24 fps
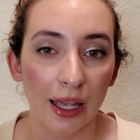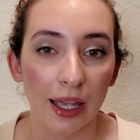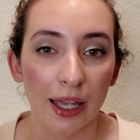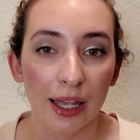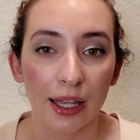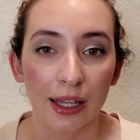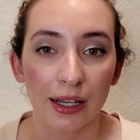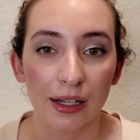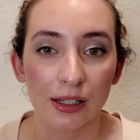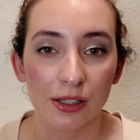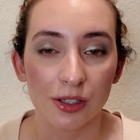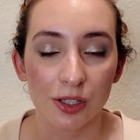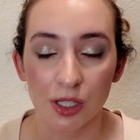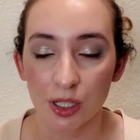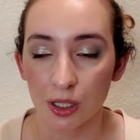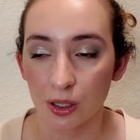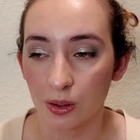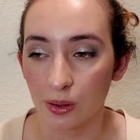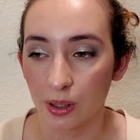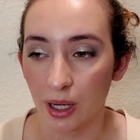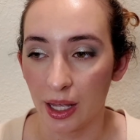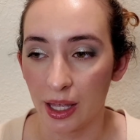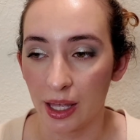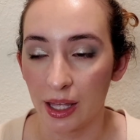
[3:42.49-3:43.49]
And
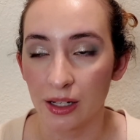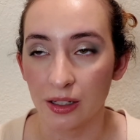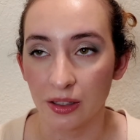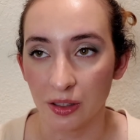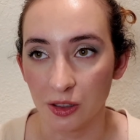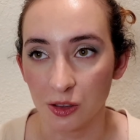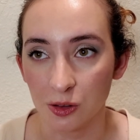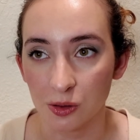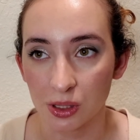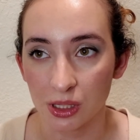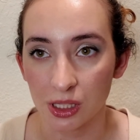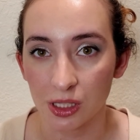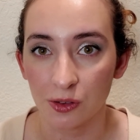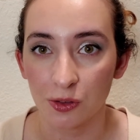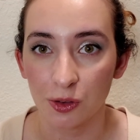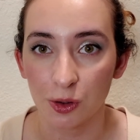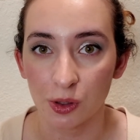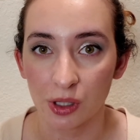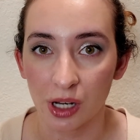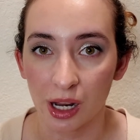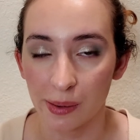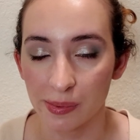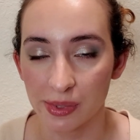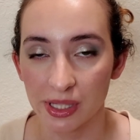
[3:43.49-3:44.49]
so I had used it a
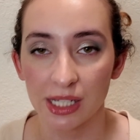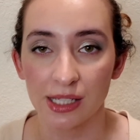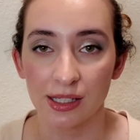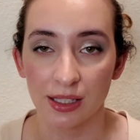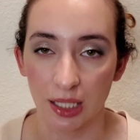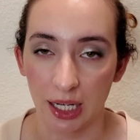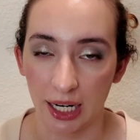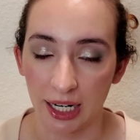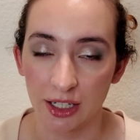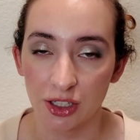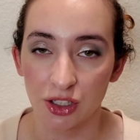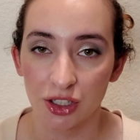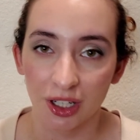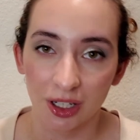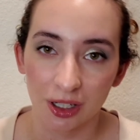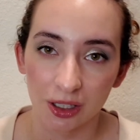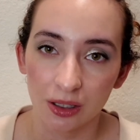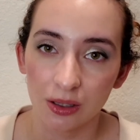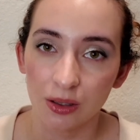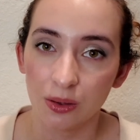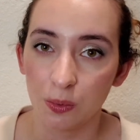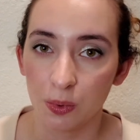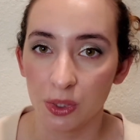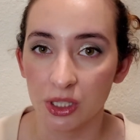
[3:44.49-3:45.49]
few times as an
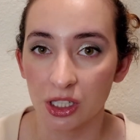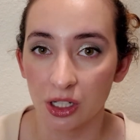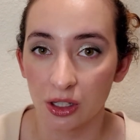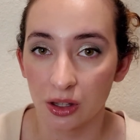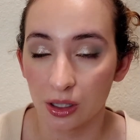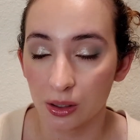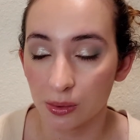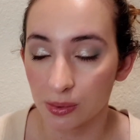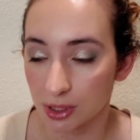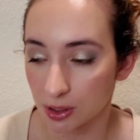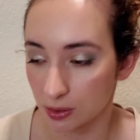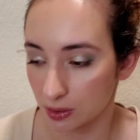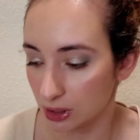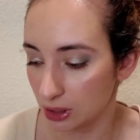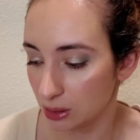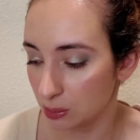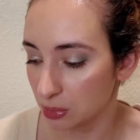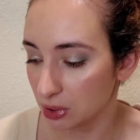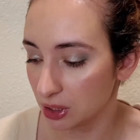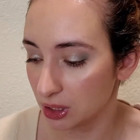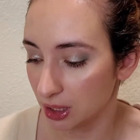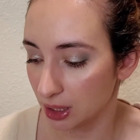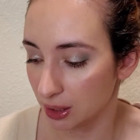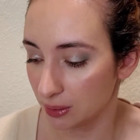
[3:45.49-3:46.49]
eyeshadow, which I thought was really
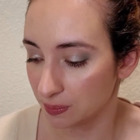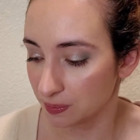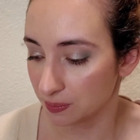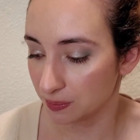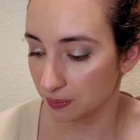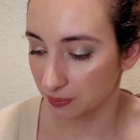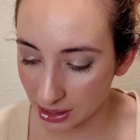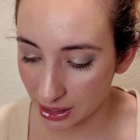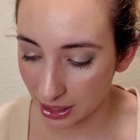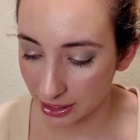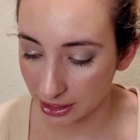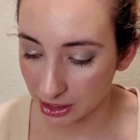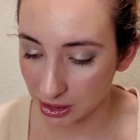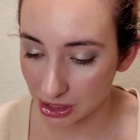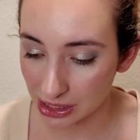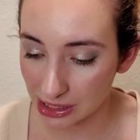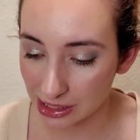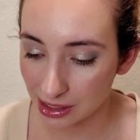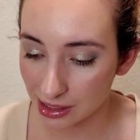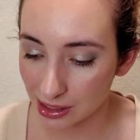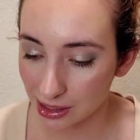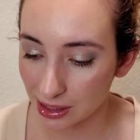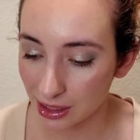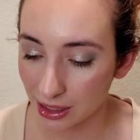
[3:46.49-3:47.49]
pretty, but I
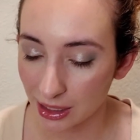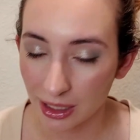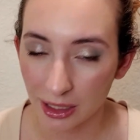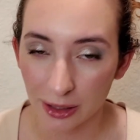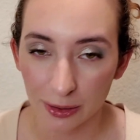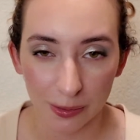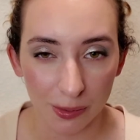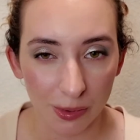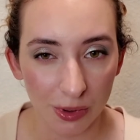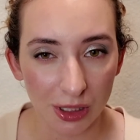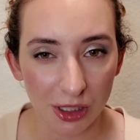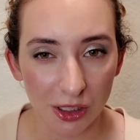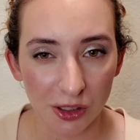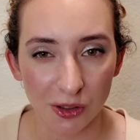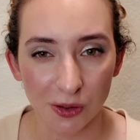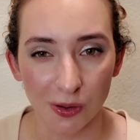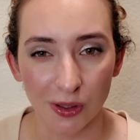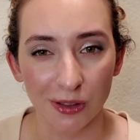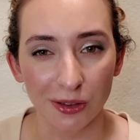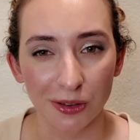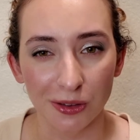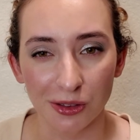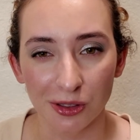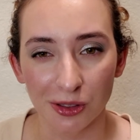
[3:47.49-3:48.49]
just really
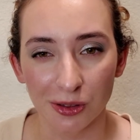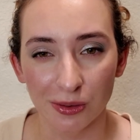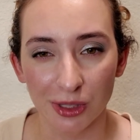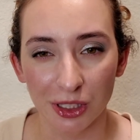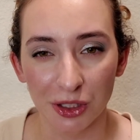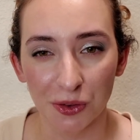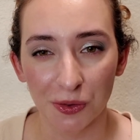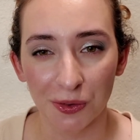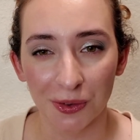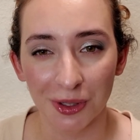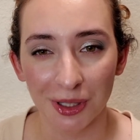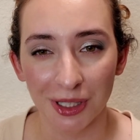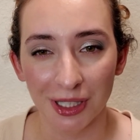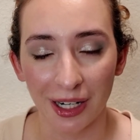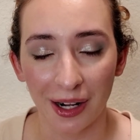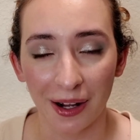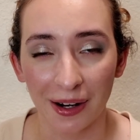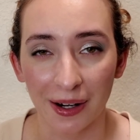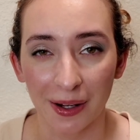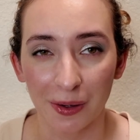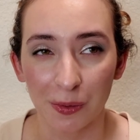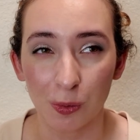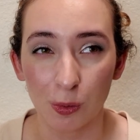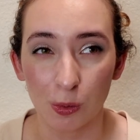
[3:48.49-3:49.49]
struggled to reach for it,
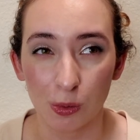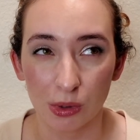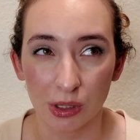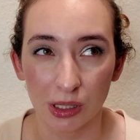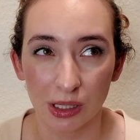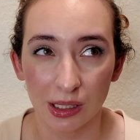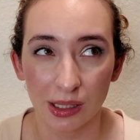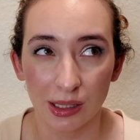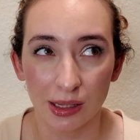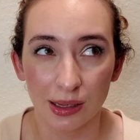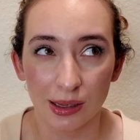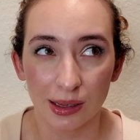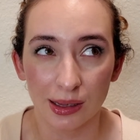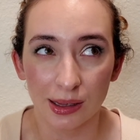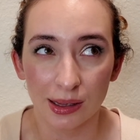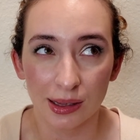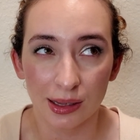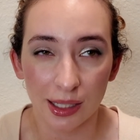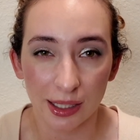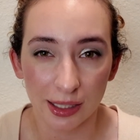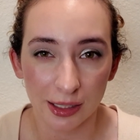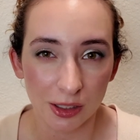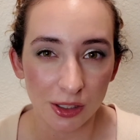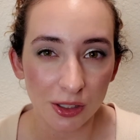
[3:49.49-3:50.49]
and I would
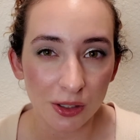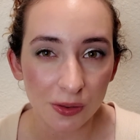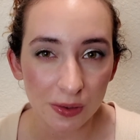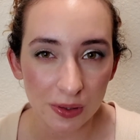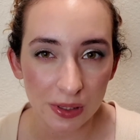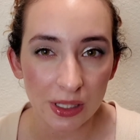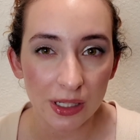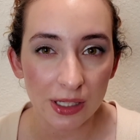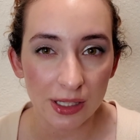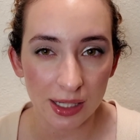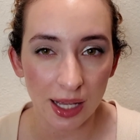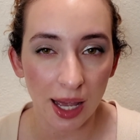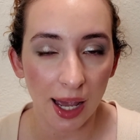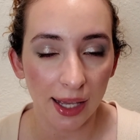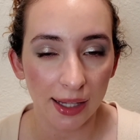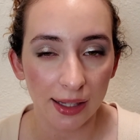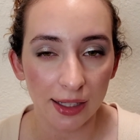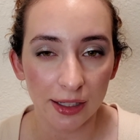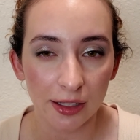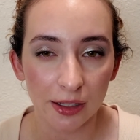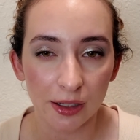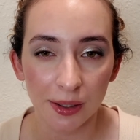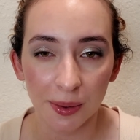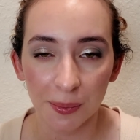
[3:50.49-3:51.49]
like to use it as a
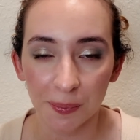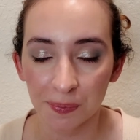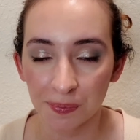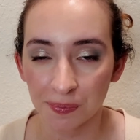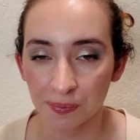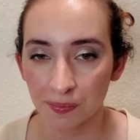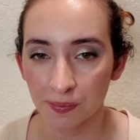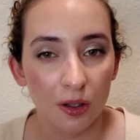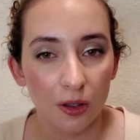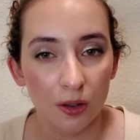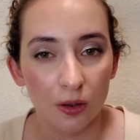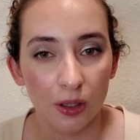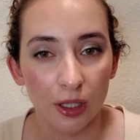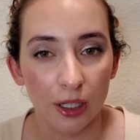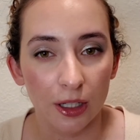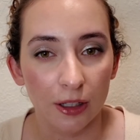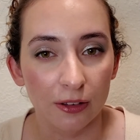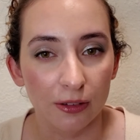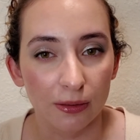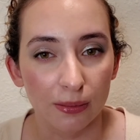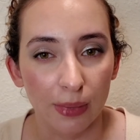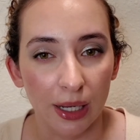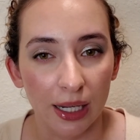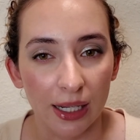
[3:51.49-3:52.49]
highlighter. I don't know
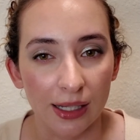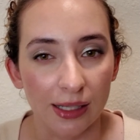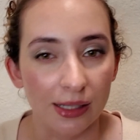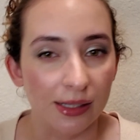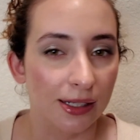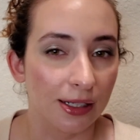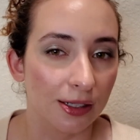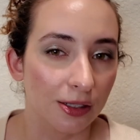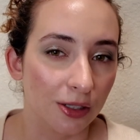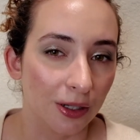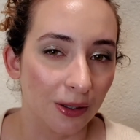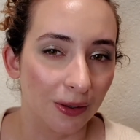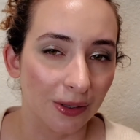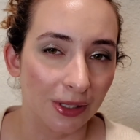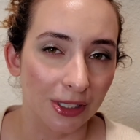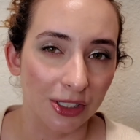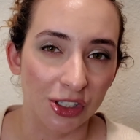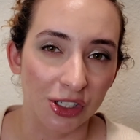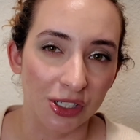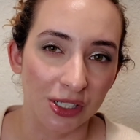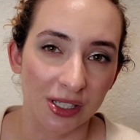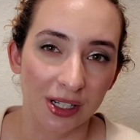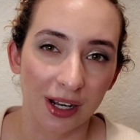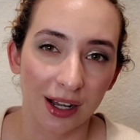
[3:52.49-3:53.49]
if my skin tone
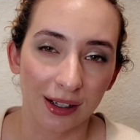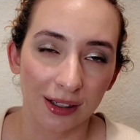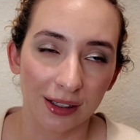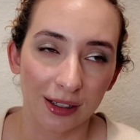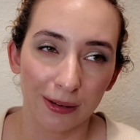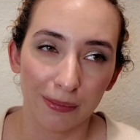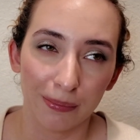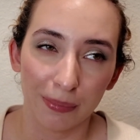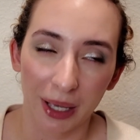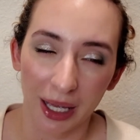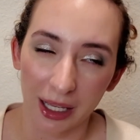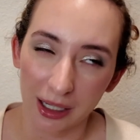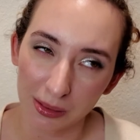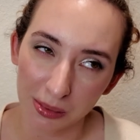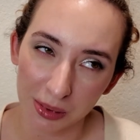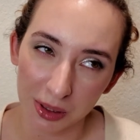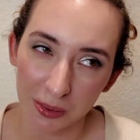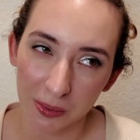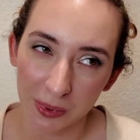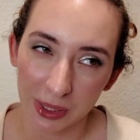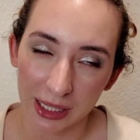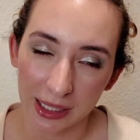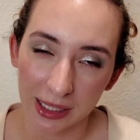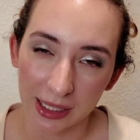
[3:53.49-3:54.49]
is just not
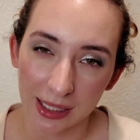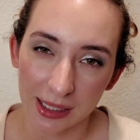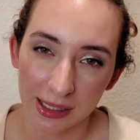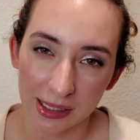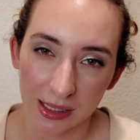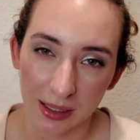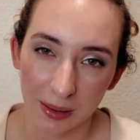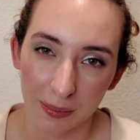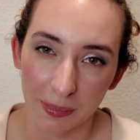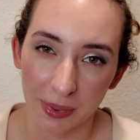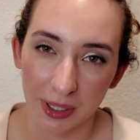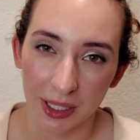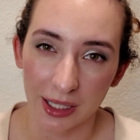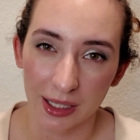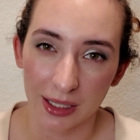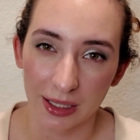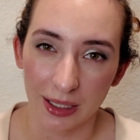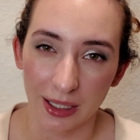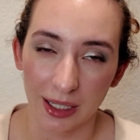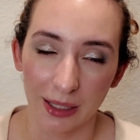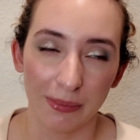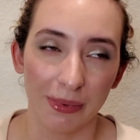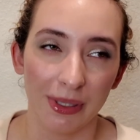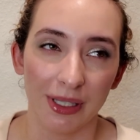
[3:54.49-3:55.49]
compatible with it,
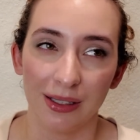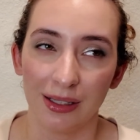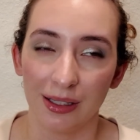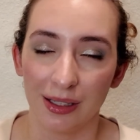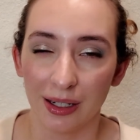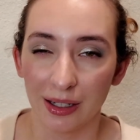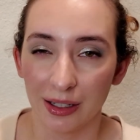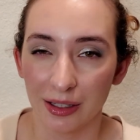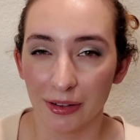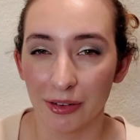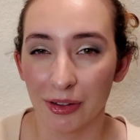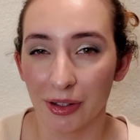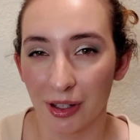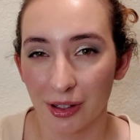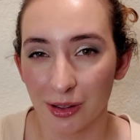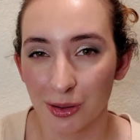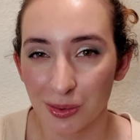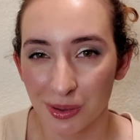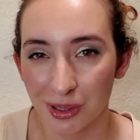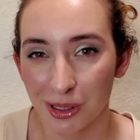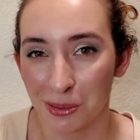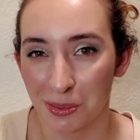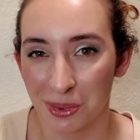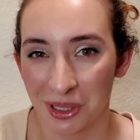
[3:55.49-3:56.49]
but I mean,
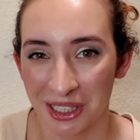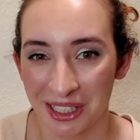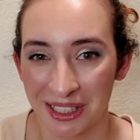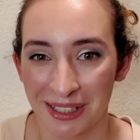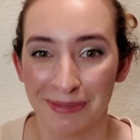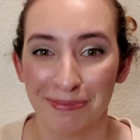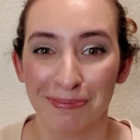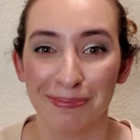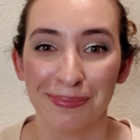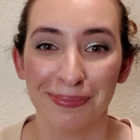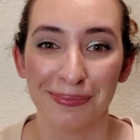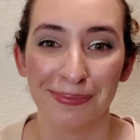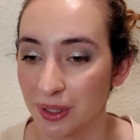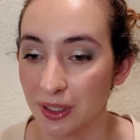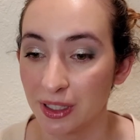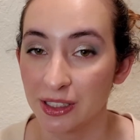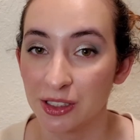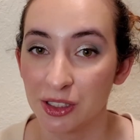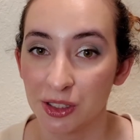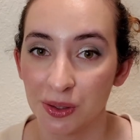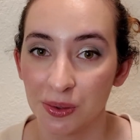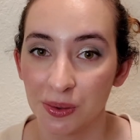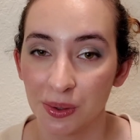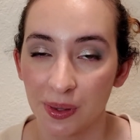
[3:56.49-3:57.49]
it's really pretty. So I
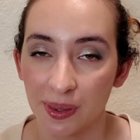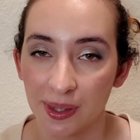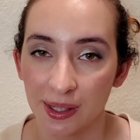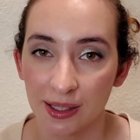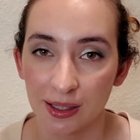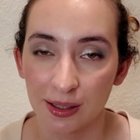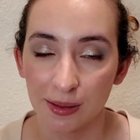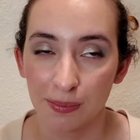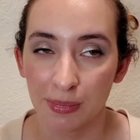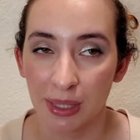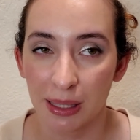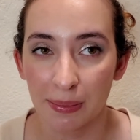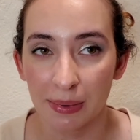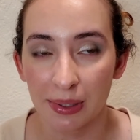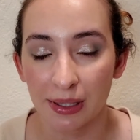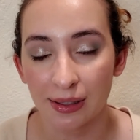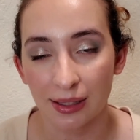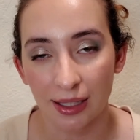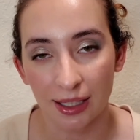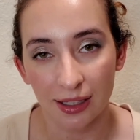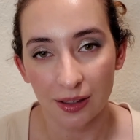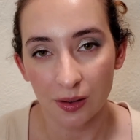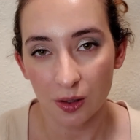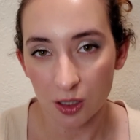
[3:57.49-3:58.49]
do think maybe
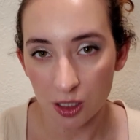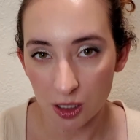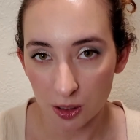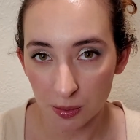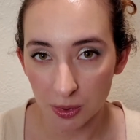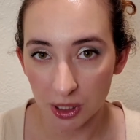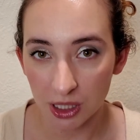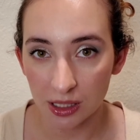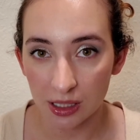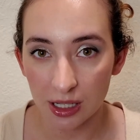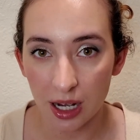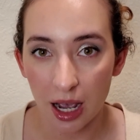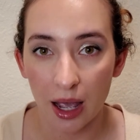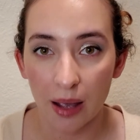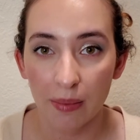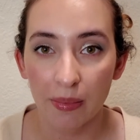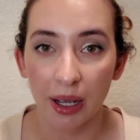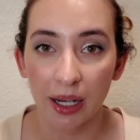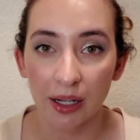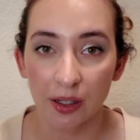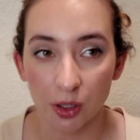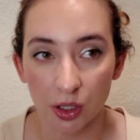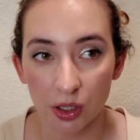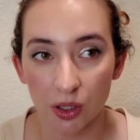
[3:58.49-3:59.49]
like in the springtime,
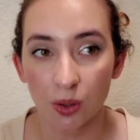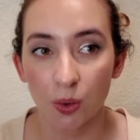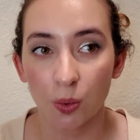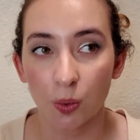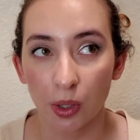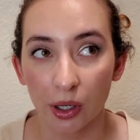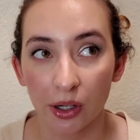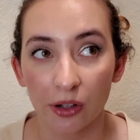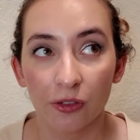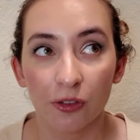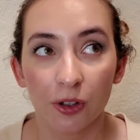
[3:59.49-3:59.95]
I do want